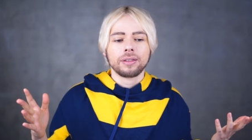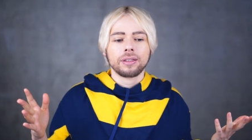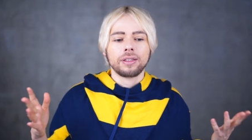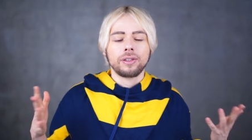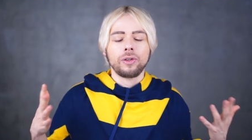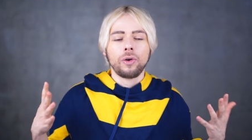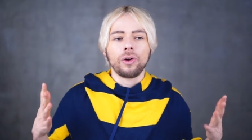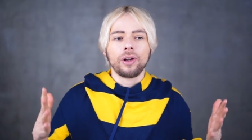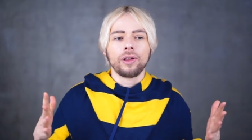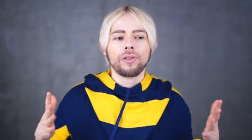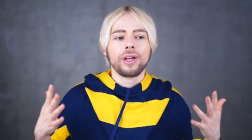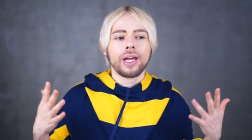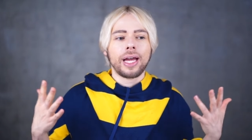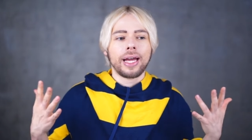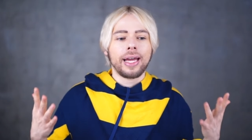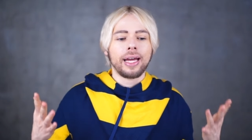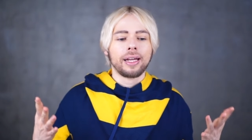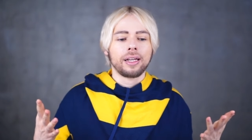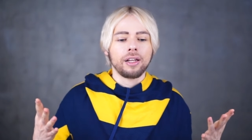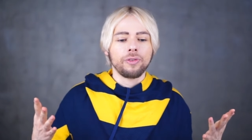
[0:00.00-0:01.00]
the only thing
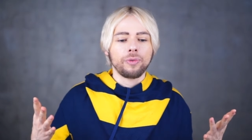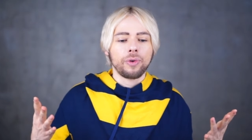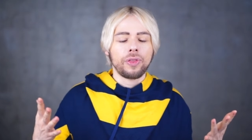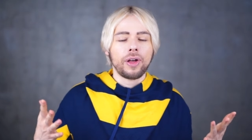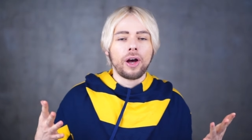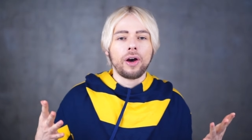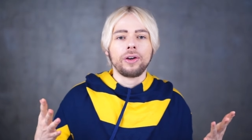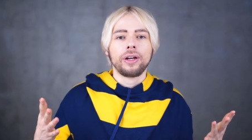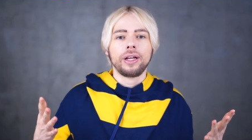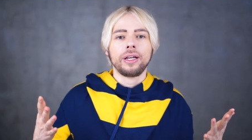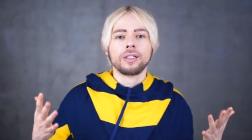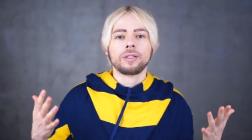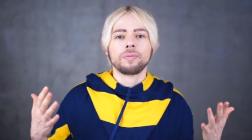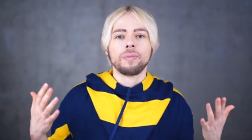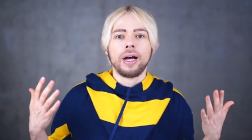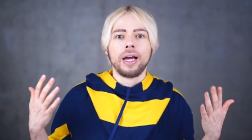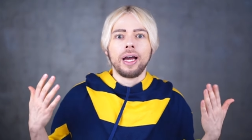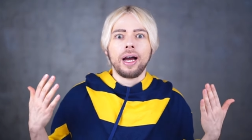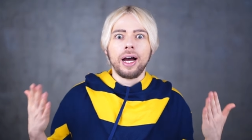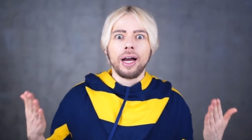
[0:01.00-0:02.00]
I can't live without is
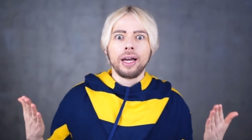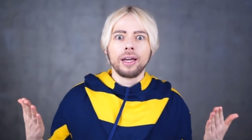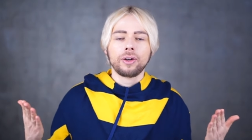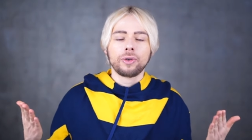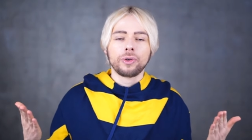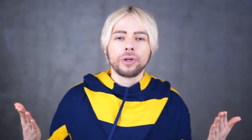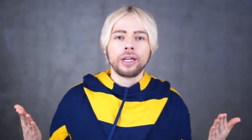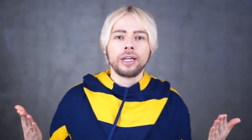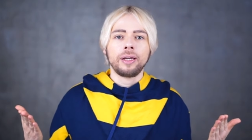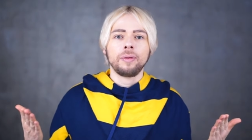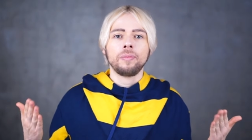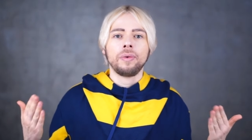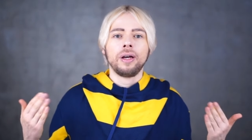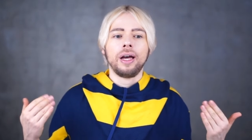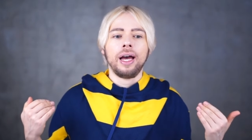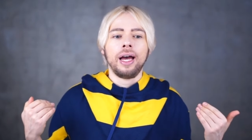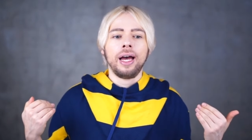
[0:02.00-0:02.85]
my eye cream